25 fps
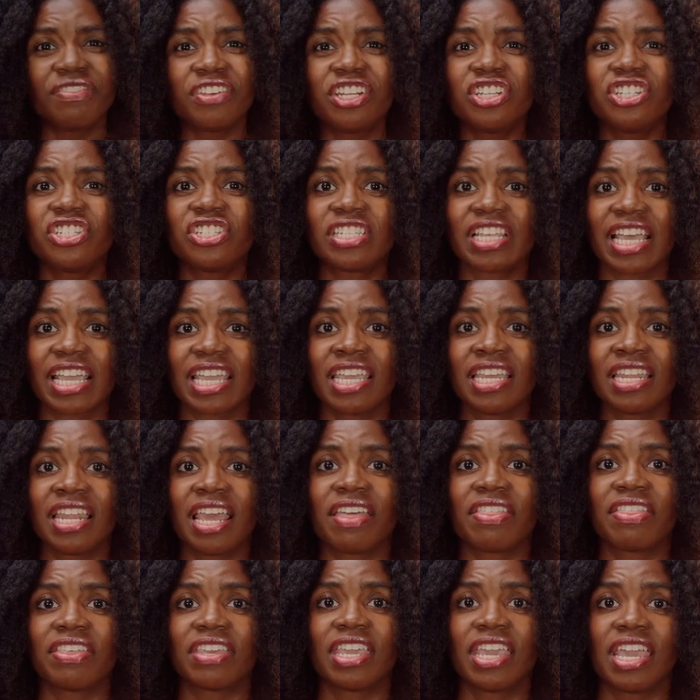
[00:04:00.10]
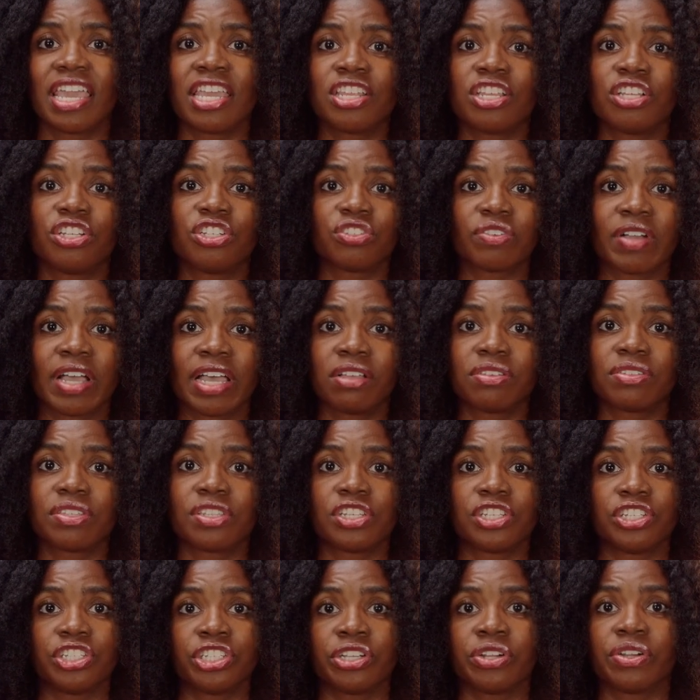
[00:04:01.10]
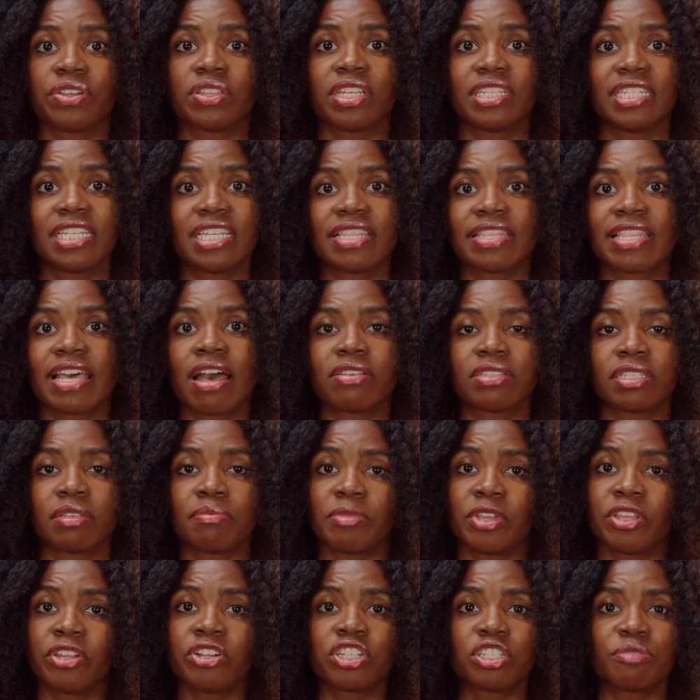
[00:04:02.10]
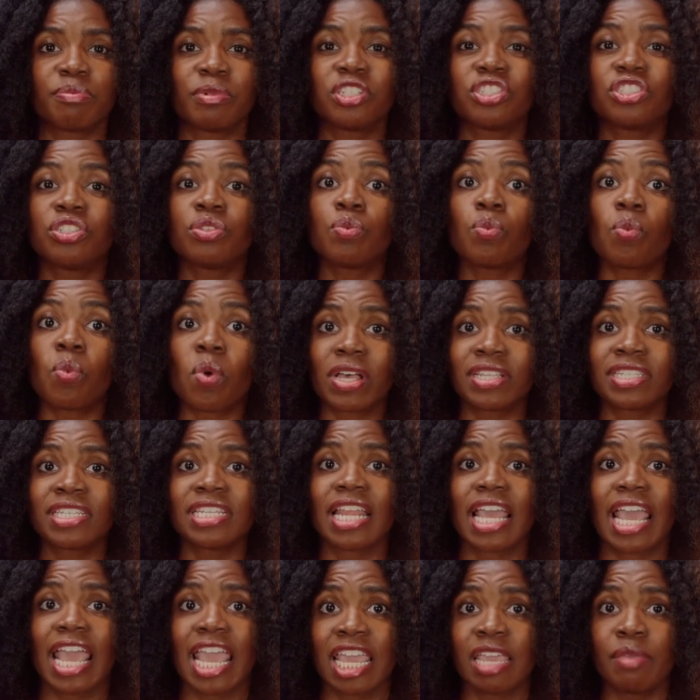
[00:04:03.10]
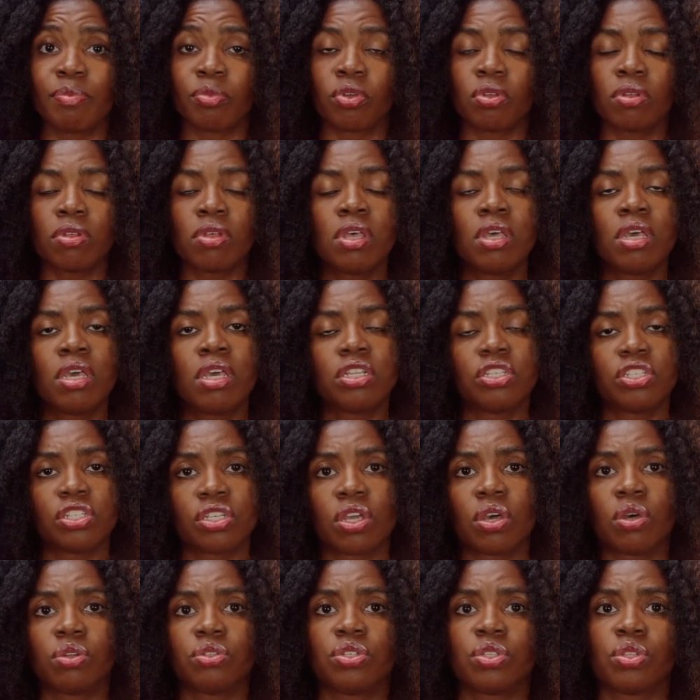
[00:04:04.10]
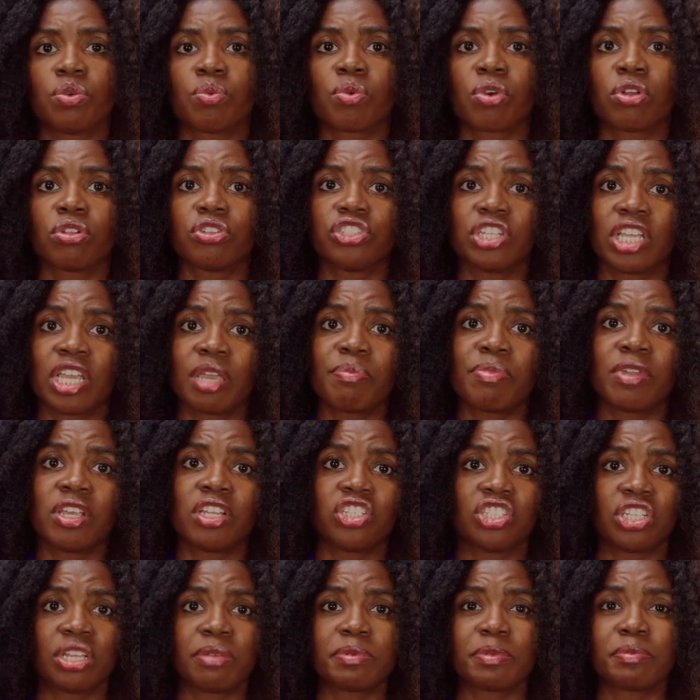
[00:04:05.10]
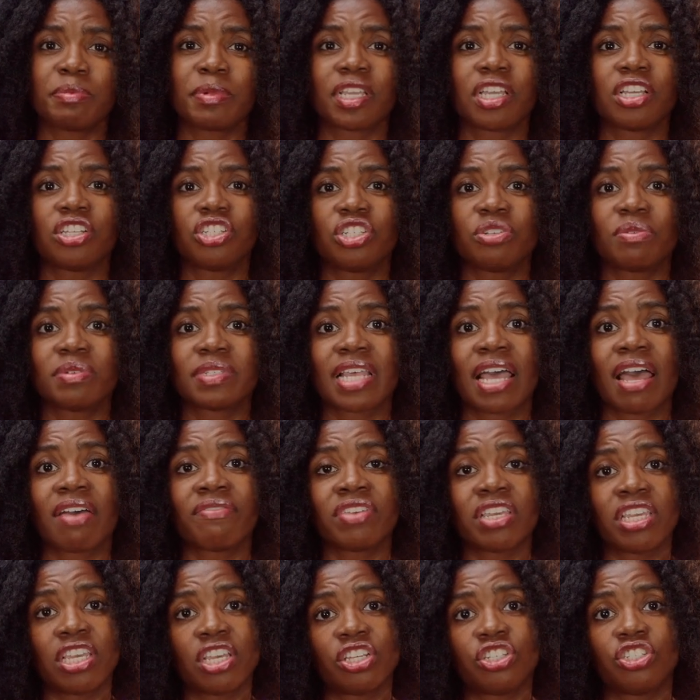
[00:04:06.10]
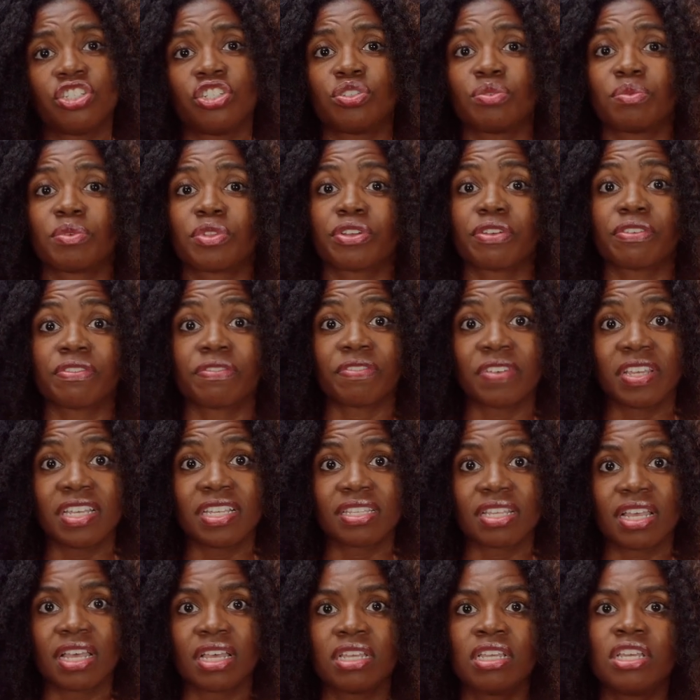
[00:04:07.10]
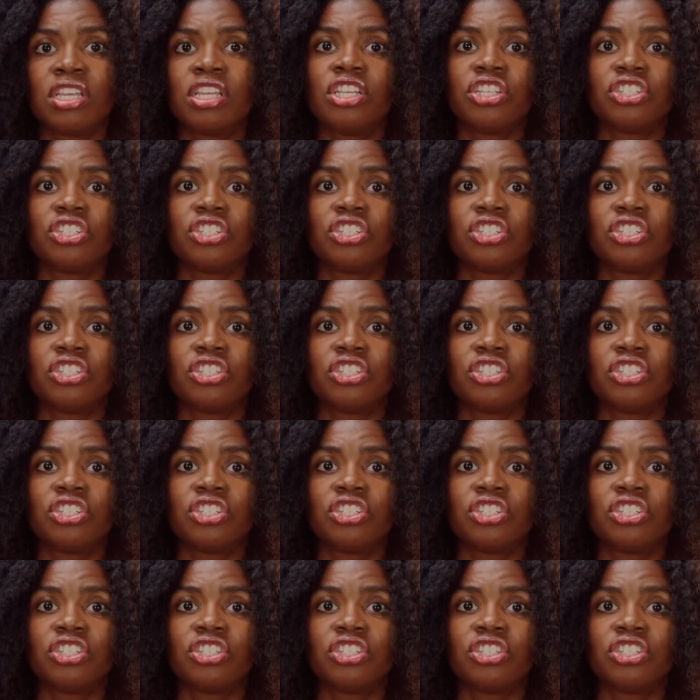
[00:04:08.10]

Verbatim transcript: finished second at the Kenyan trials this year in the 10,000 meters, but she wasn't able to go to the world championships because she was having issues with her visa.